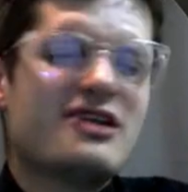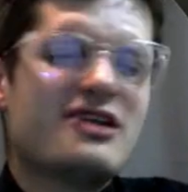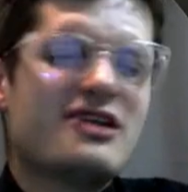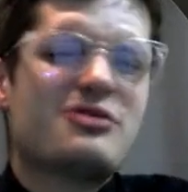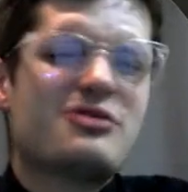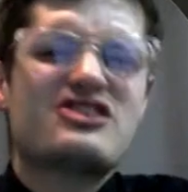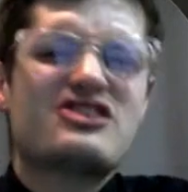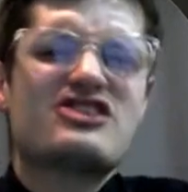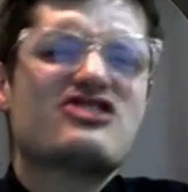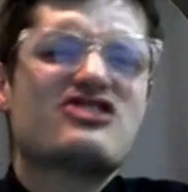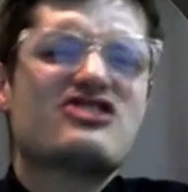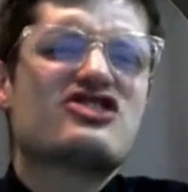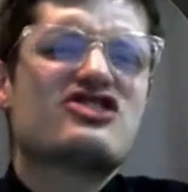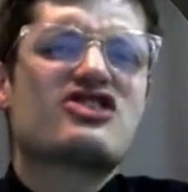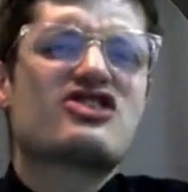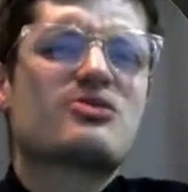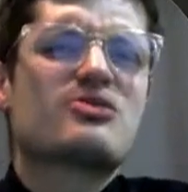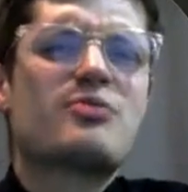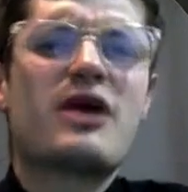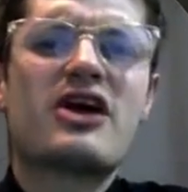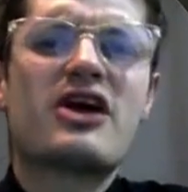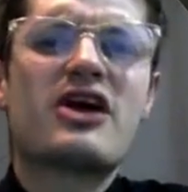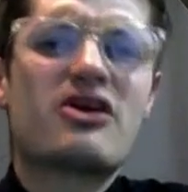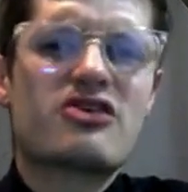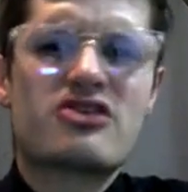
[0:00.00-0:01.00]
their position is
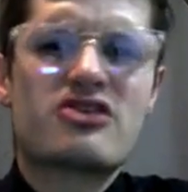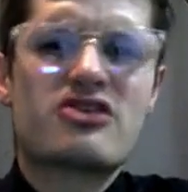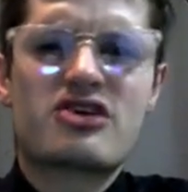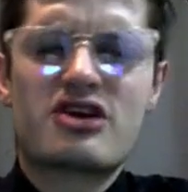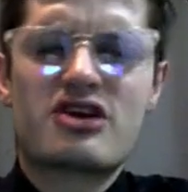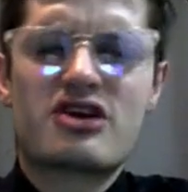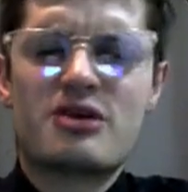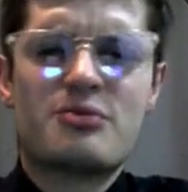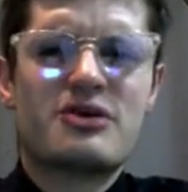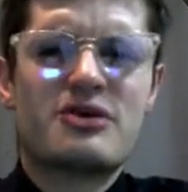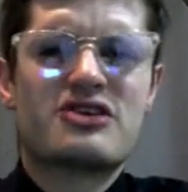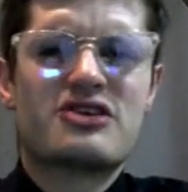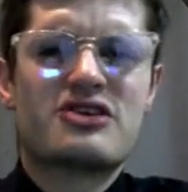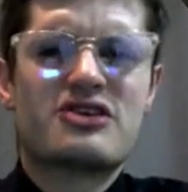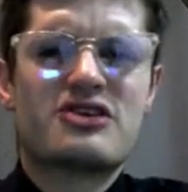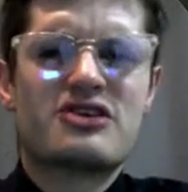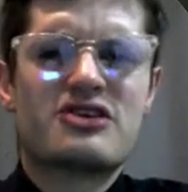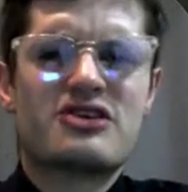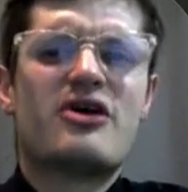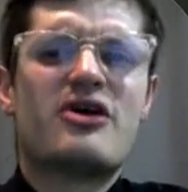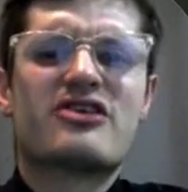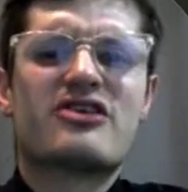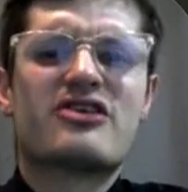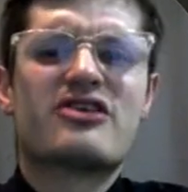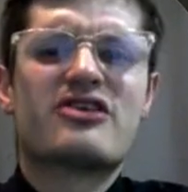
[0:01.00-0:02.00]
just better. They're going to put their
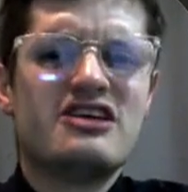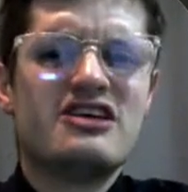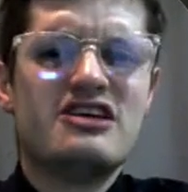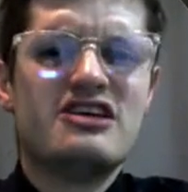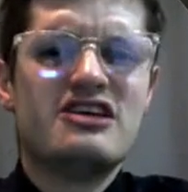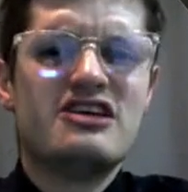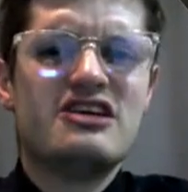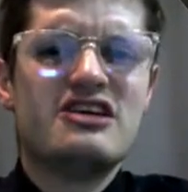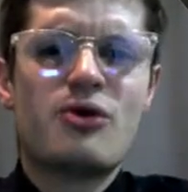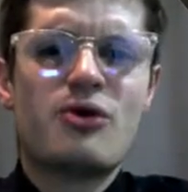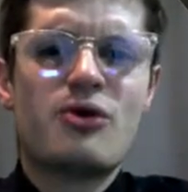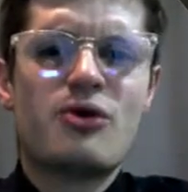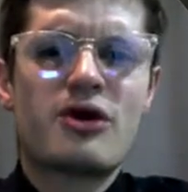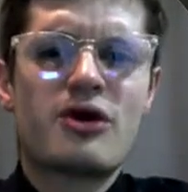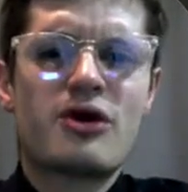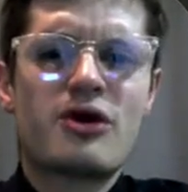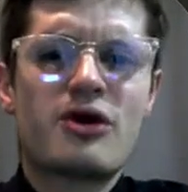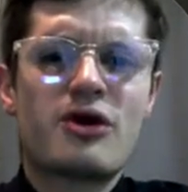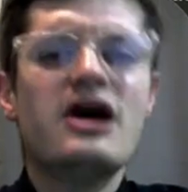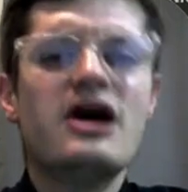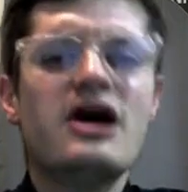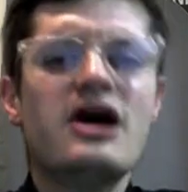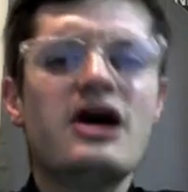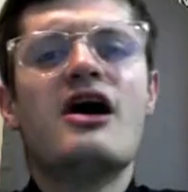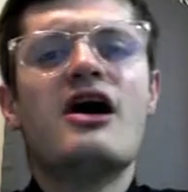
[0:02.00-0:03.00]
pawn on
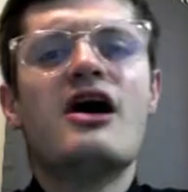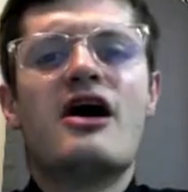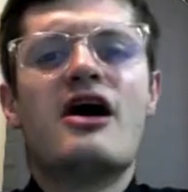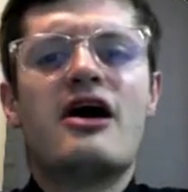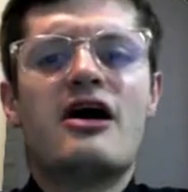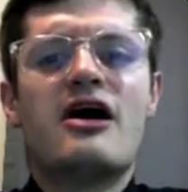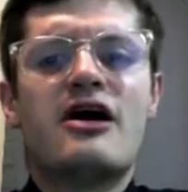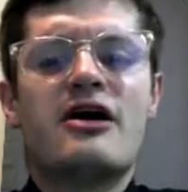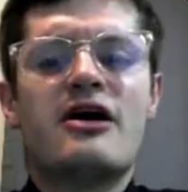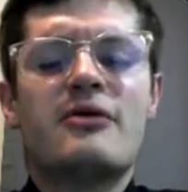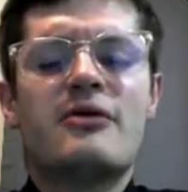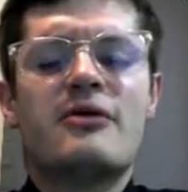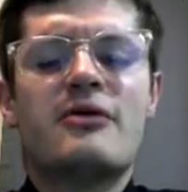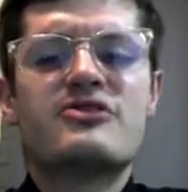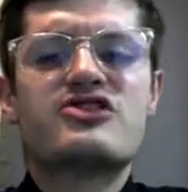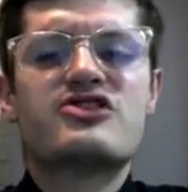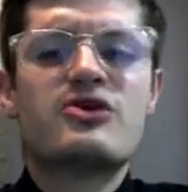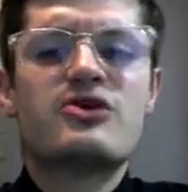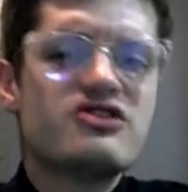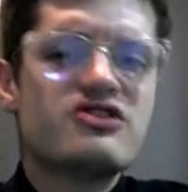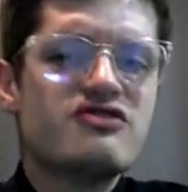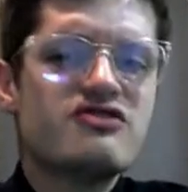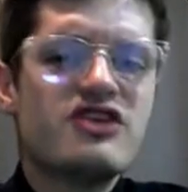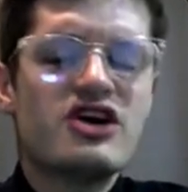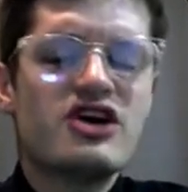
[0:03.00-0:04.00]
e4. So
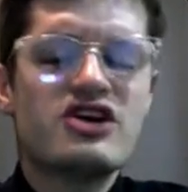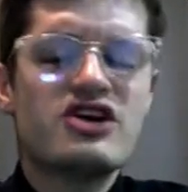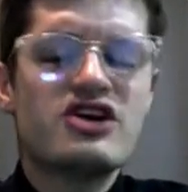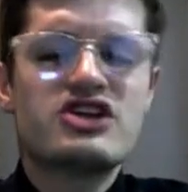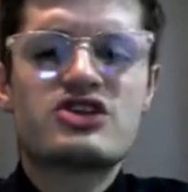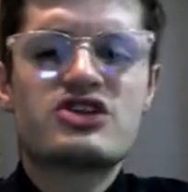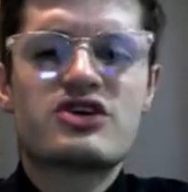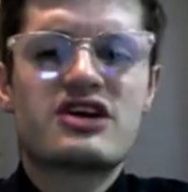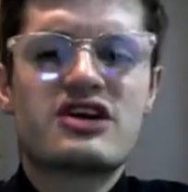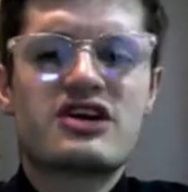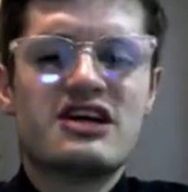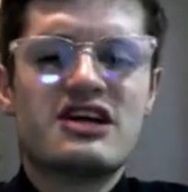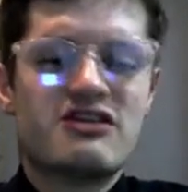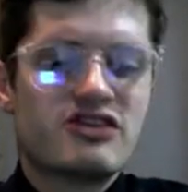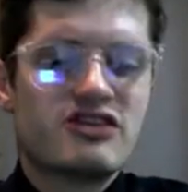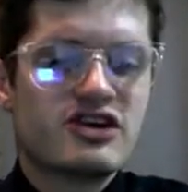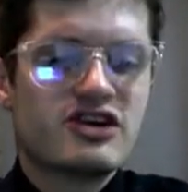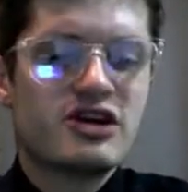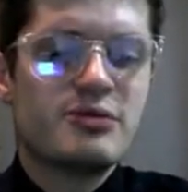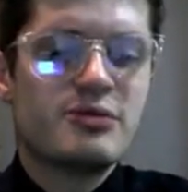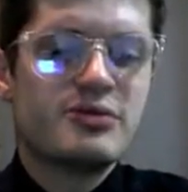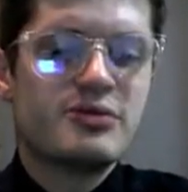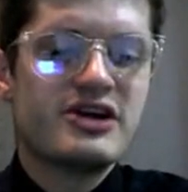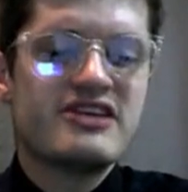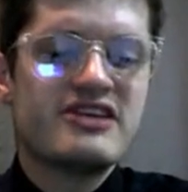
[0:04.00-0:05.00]
it's very tricky. If you're
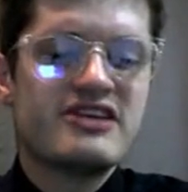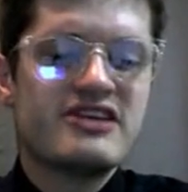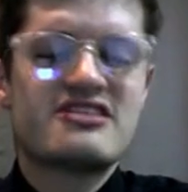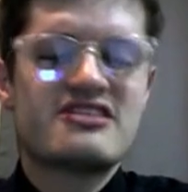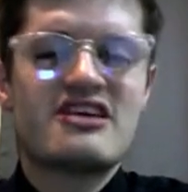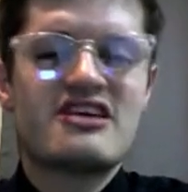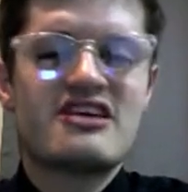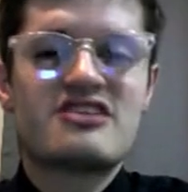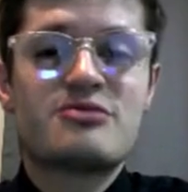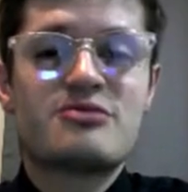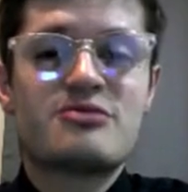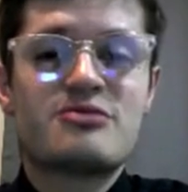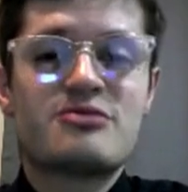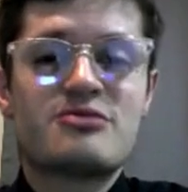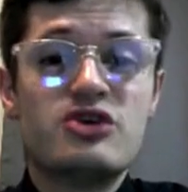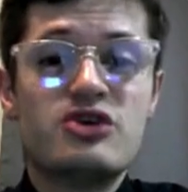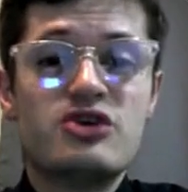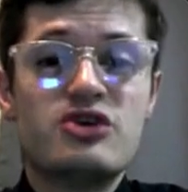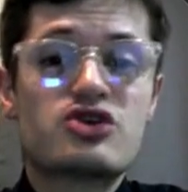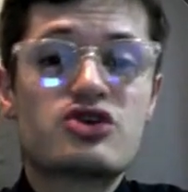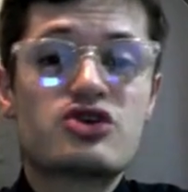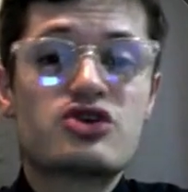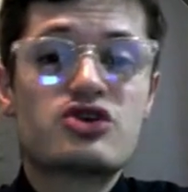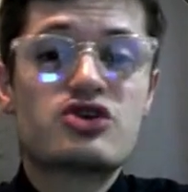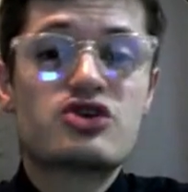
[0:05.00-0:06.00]
going to play this as black, you
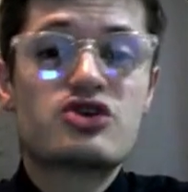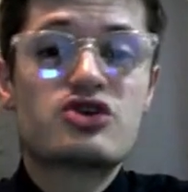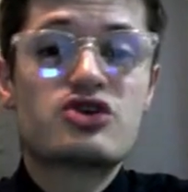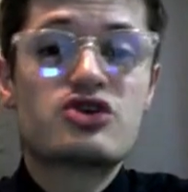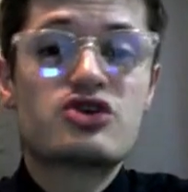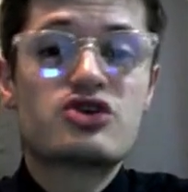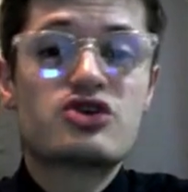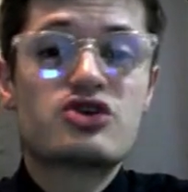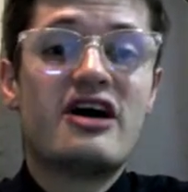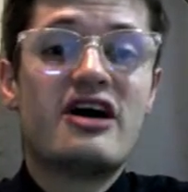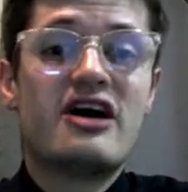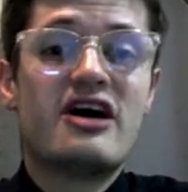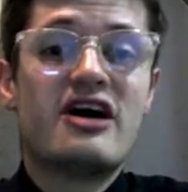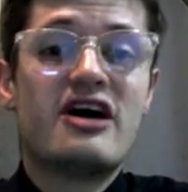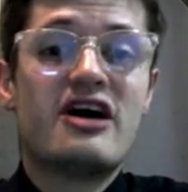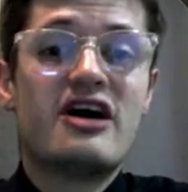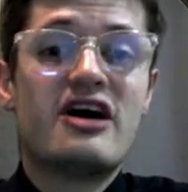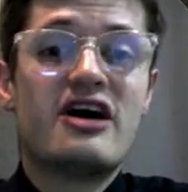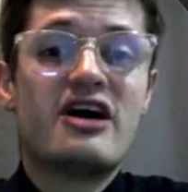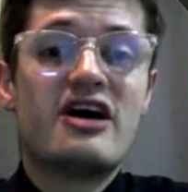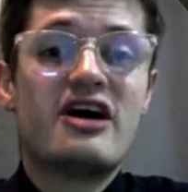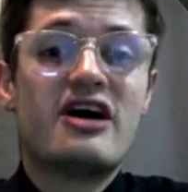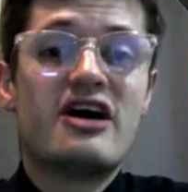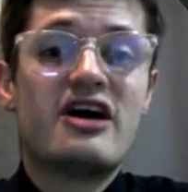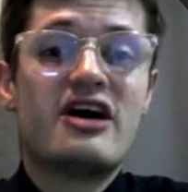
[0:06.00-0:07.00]
try to hold on
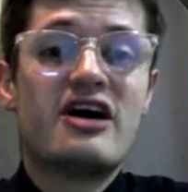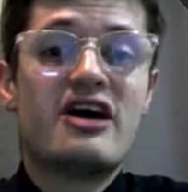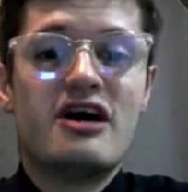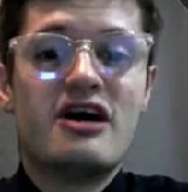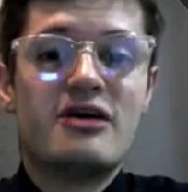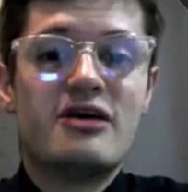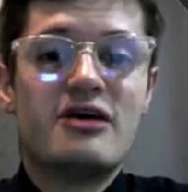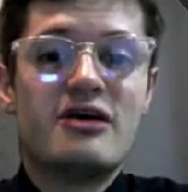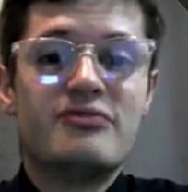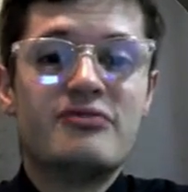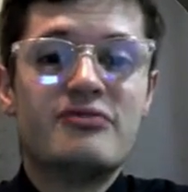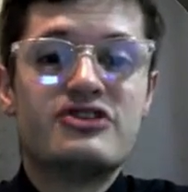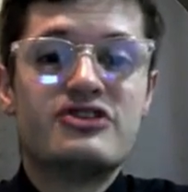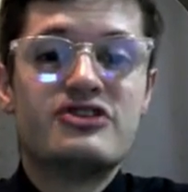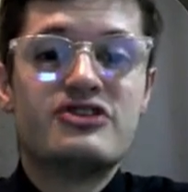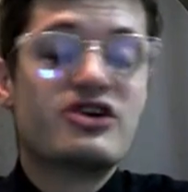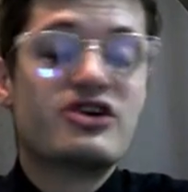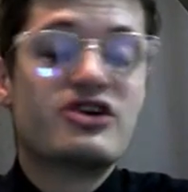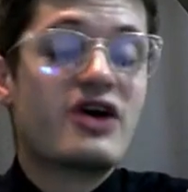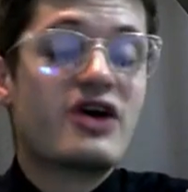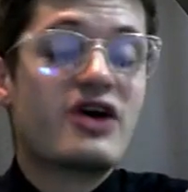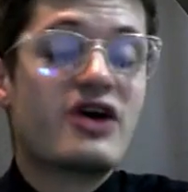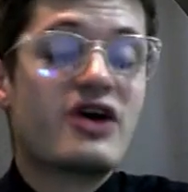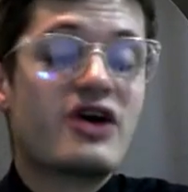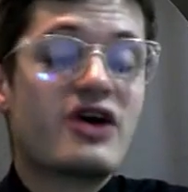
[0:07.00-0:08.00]
to
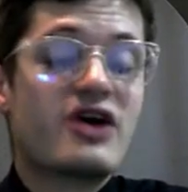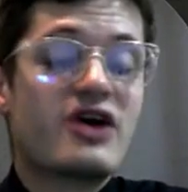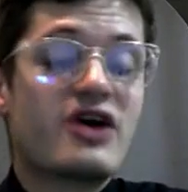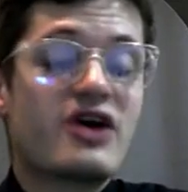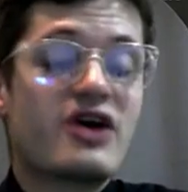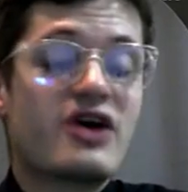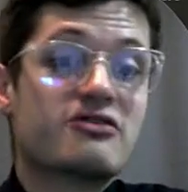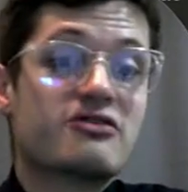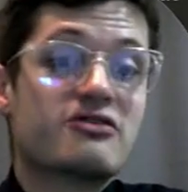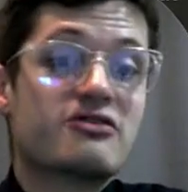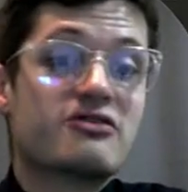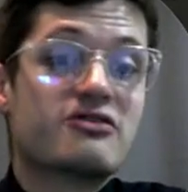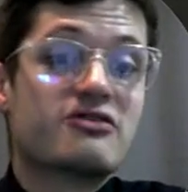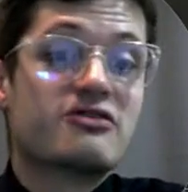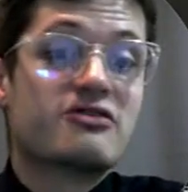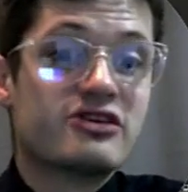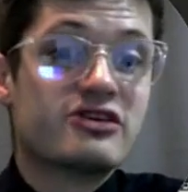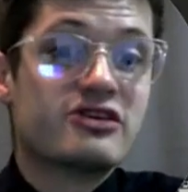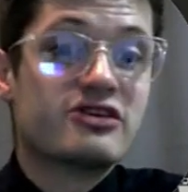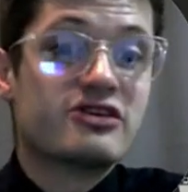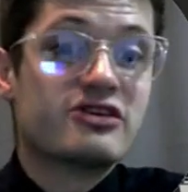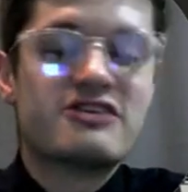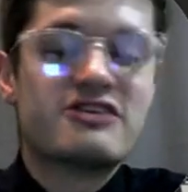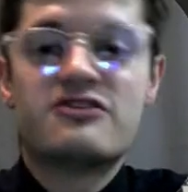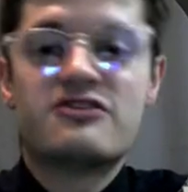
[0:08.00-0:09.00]
your extra pawn for dear
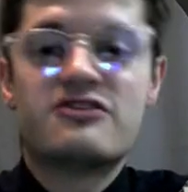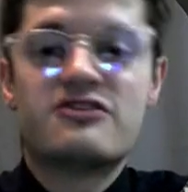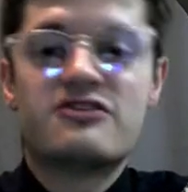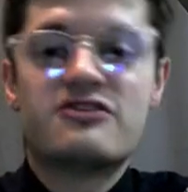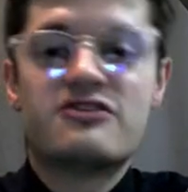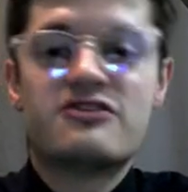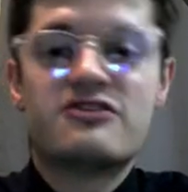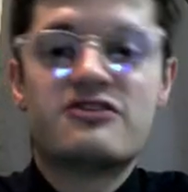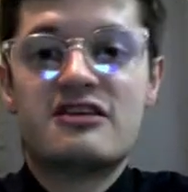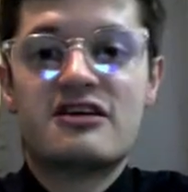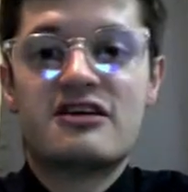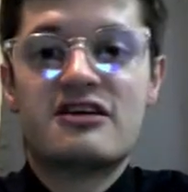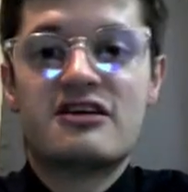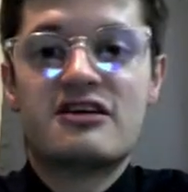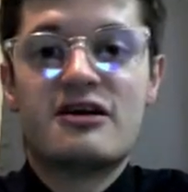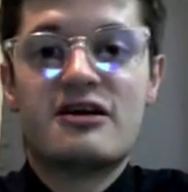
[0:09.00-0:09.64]
life, and